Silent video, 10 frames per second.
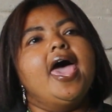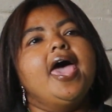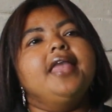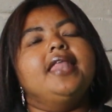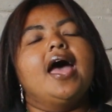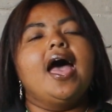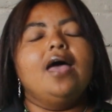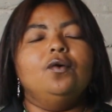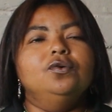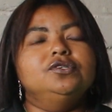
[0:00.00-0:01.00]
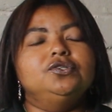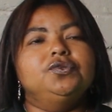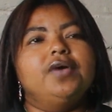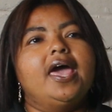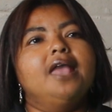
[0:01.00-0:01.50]
And I also
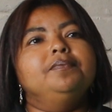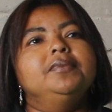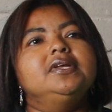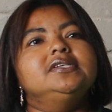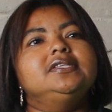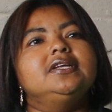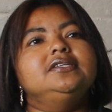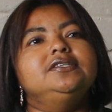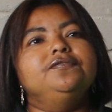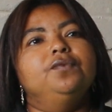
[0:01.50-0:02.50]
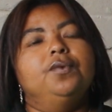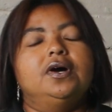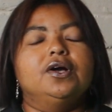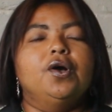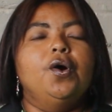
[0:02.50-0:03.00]
do administrative
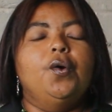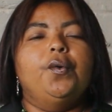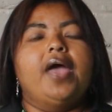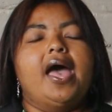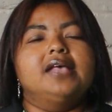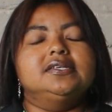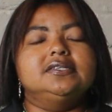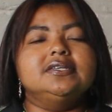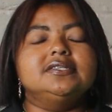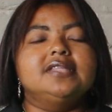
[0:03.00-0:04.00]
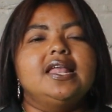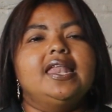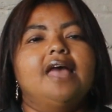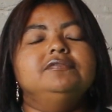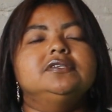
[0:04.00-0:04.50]
work where I assist the
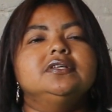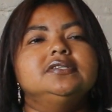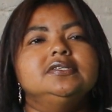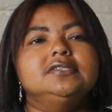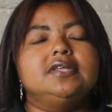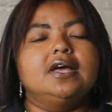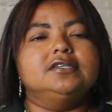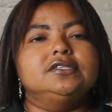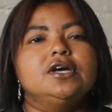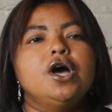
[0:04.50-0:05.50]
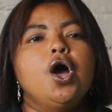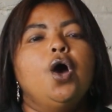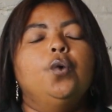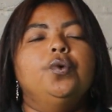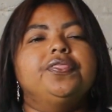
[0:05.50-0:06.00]
life skills instructor
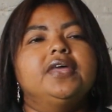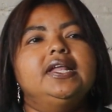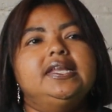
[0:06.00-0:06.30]
with her